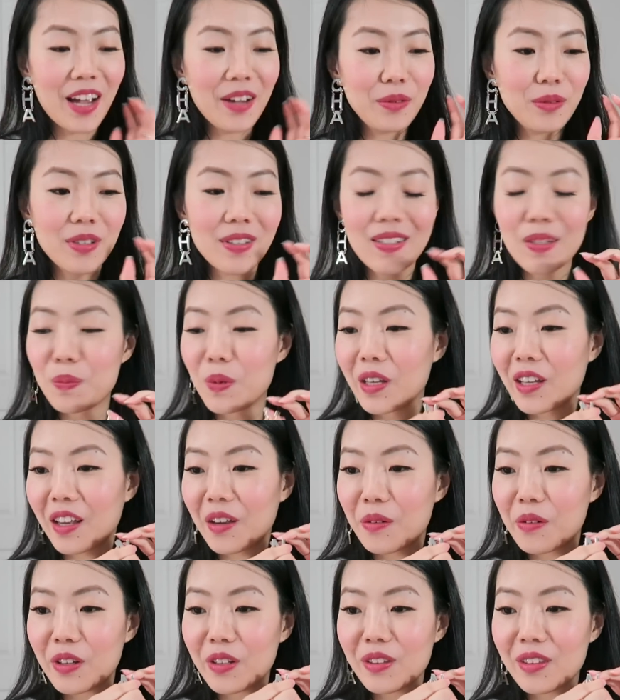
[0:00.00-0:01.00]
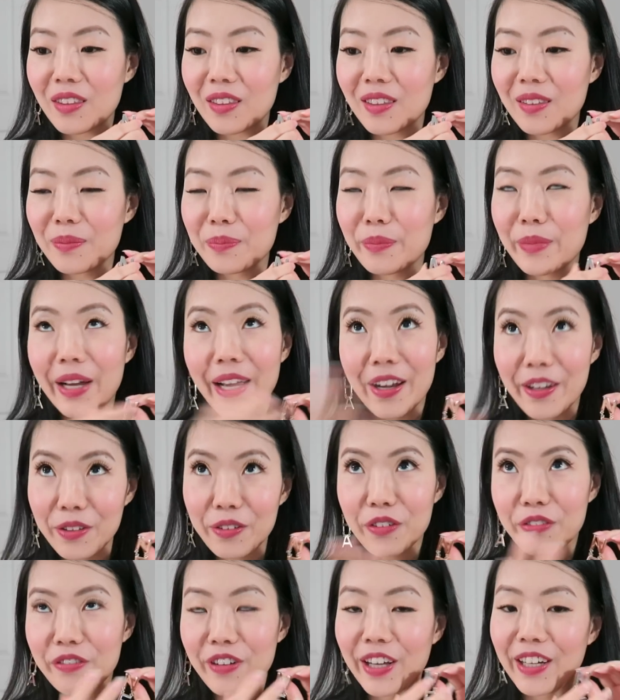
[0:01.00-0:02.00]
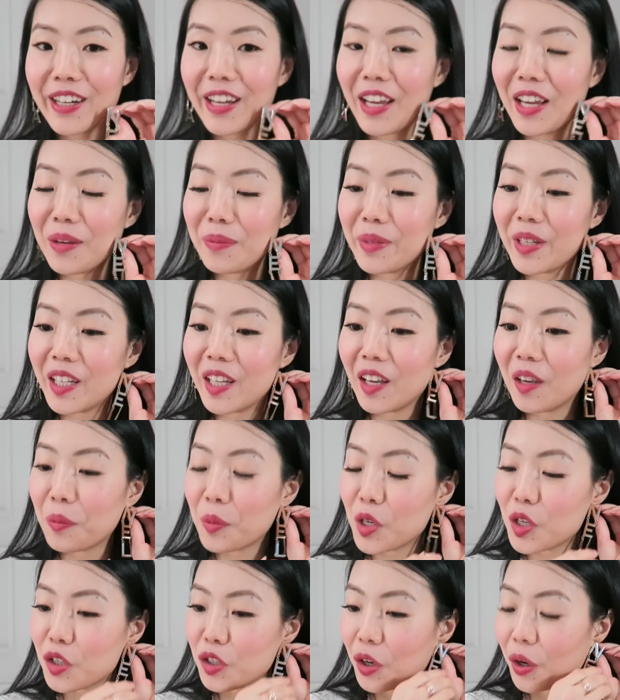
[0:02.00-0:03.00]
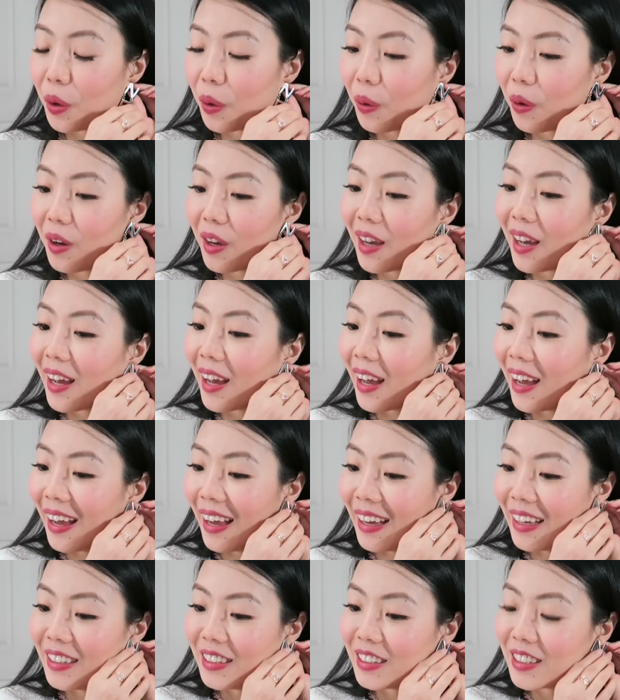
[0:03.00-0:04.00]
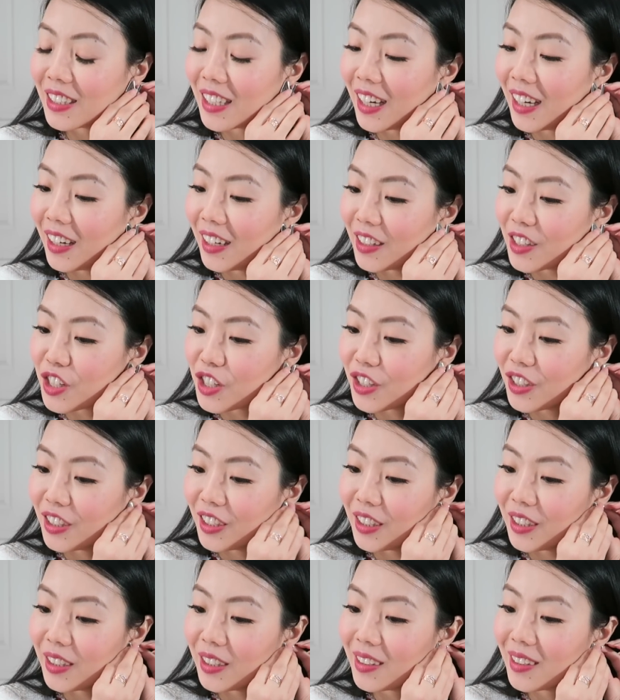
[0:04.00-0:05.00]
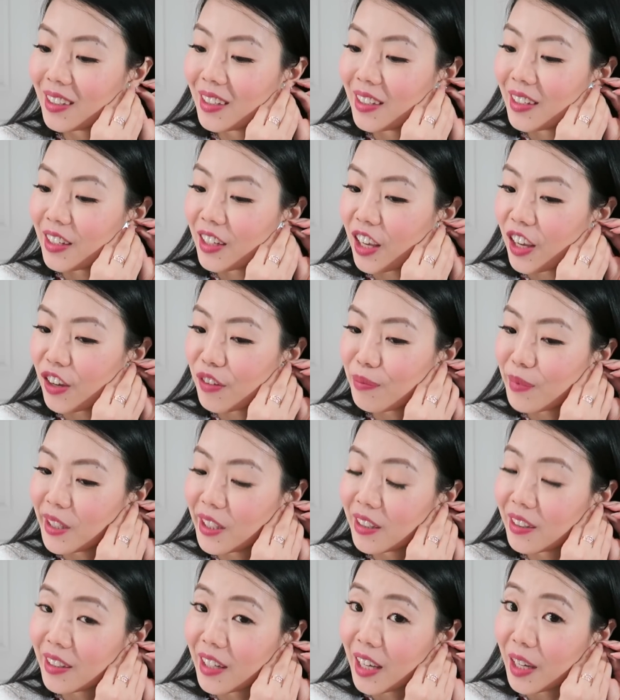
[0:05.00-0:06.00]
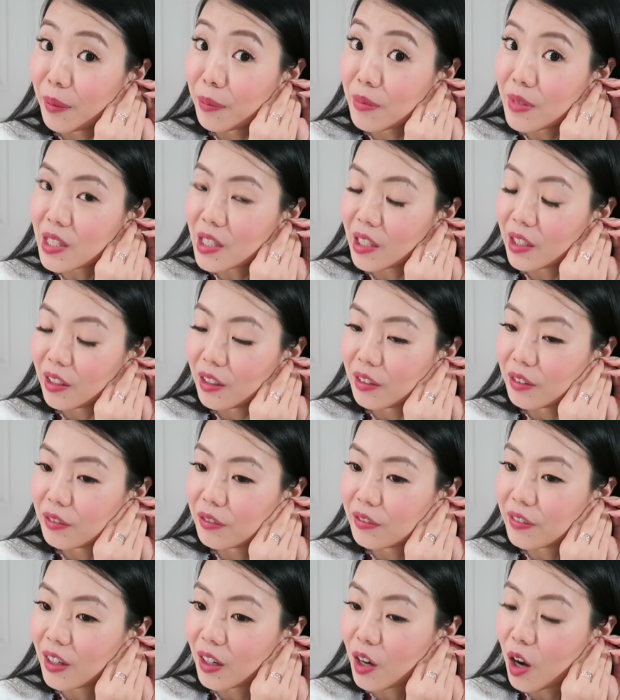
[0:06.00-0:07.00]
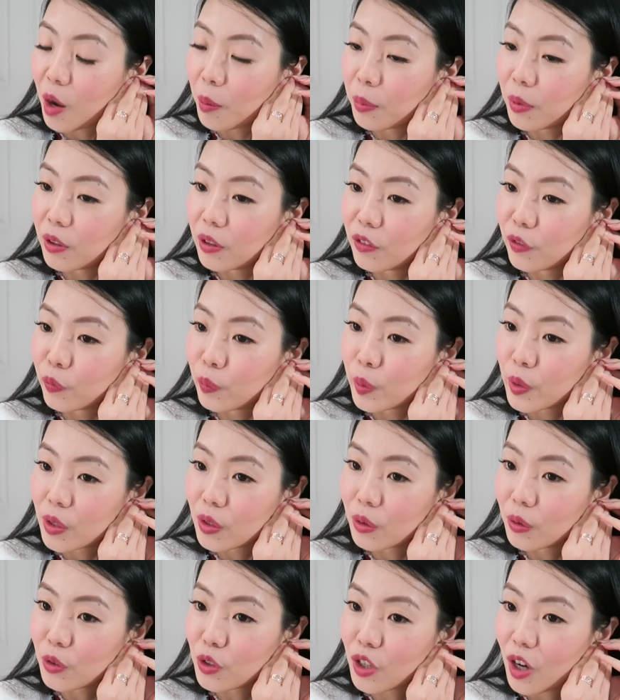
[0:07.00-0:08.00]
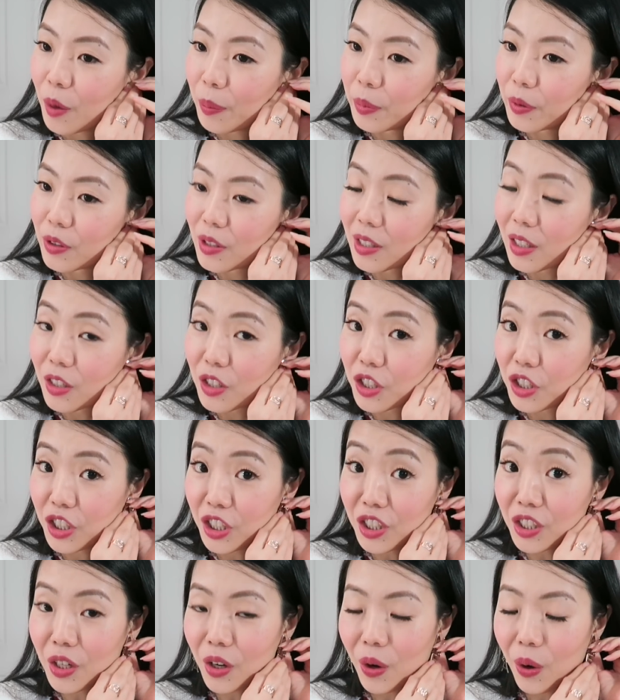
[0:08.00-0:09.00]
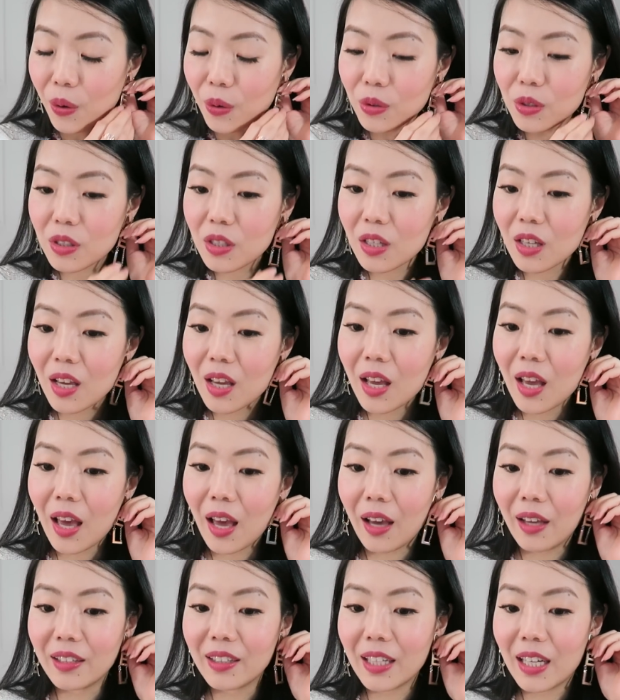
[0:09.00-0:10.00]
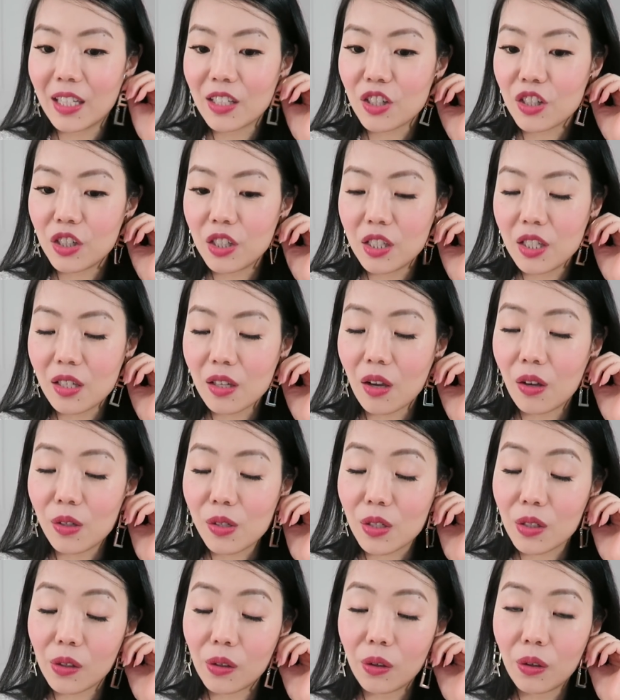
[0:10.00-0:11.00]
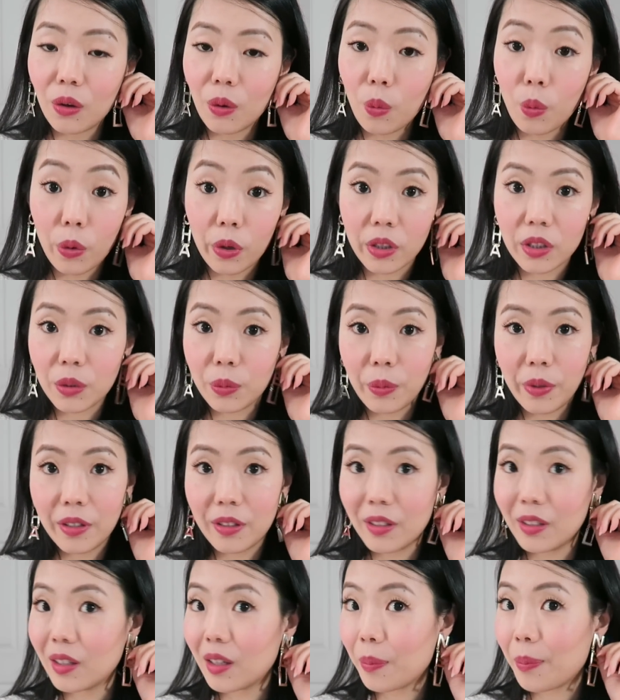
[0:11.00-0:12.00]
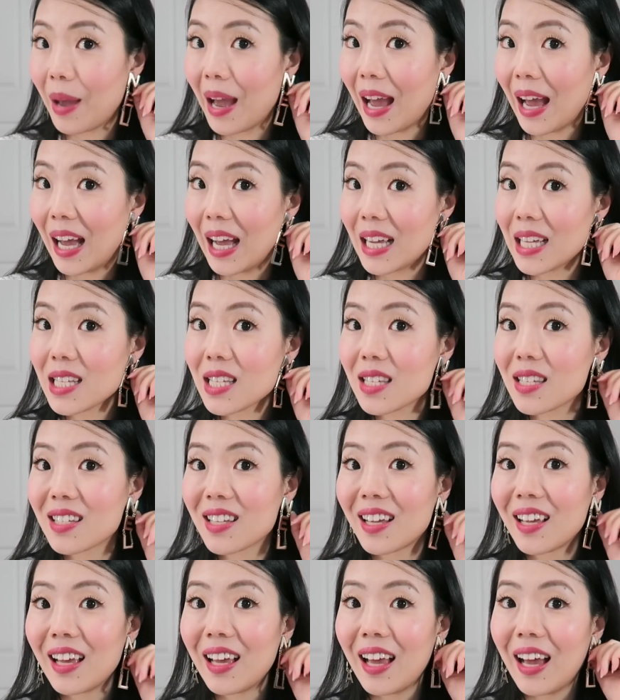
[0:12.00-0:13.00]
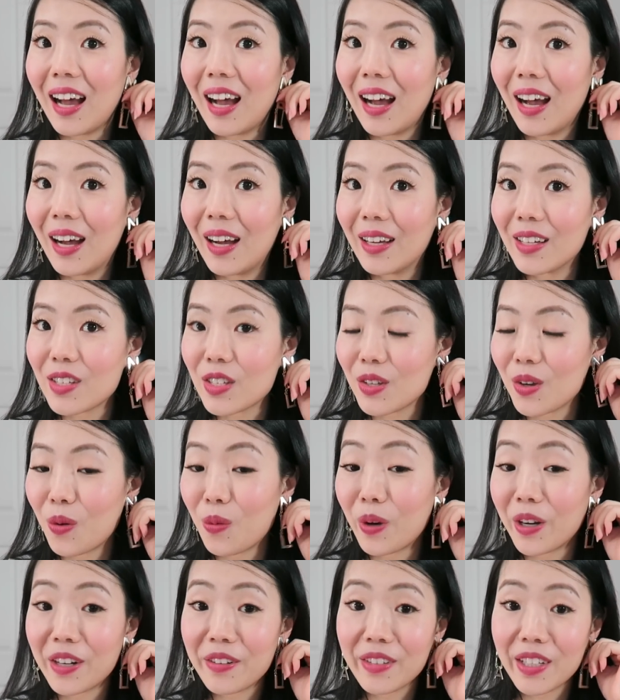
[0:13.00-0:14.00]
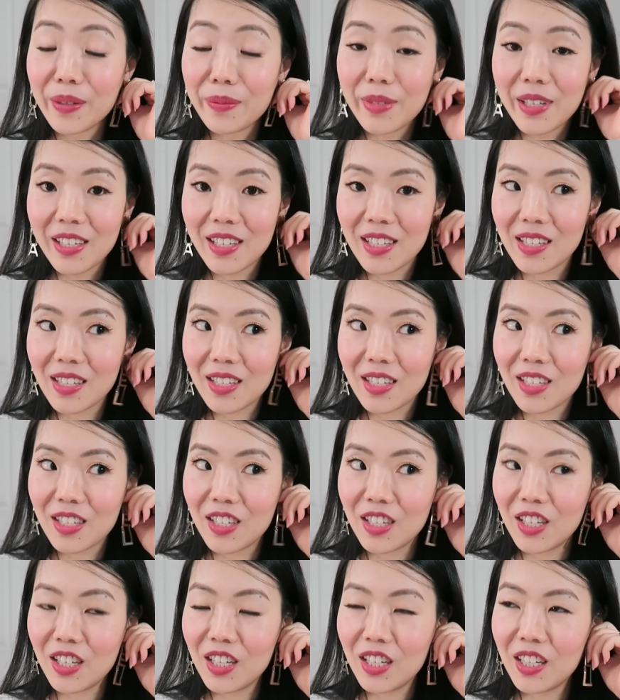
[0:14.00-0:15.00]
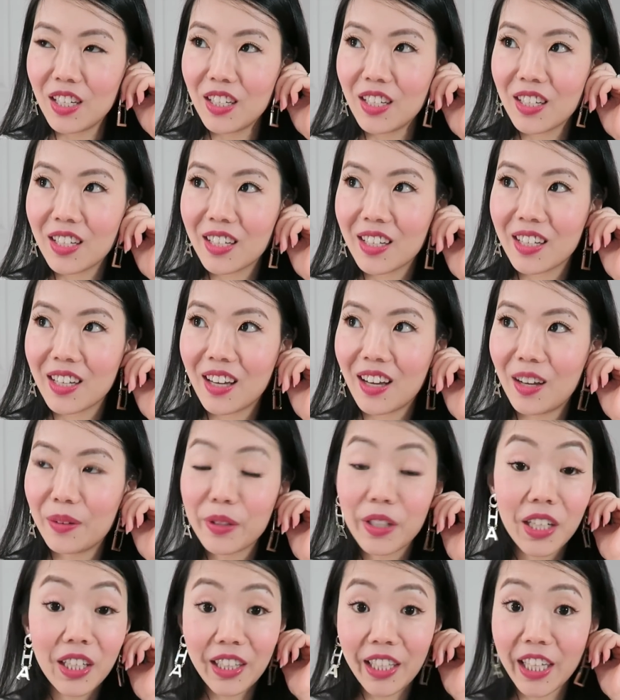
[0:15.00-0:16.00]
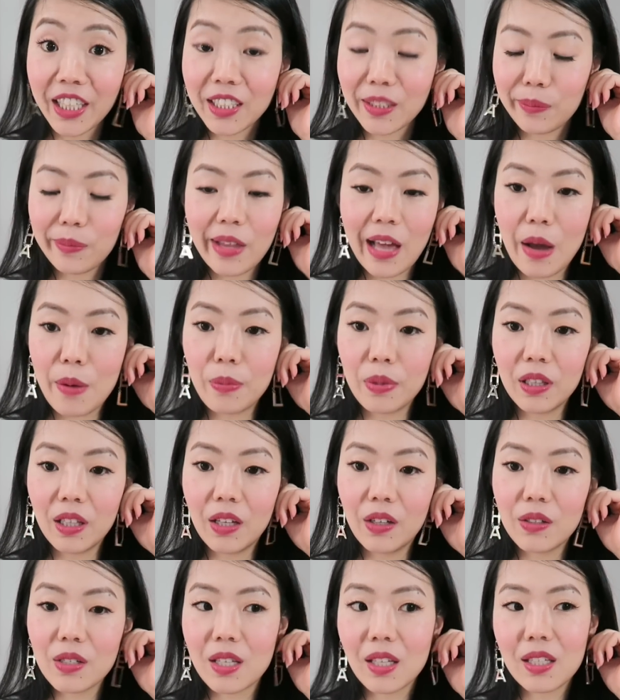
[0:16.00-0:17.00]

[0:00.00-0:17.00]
I was speaking with my other friend Amy, Amy Jo, and uh, she gave me the names of a couple of personal shoppers that she knows and that she's also worked with in the past. Uh, so one of them is C... I'm gonna link them down below.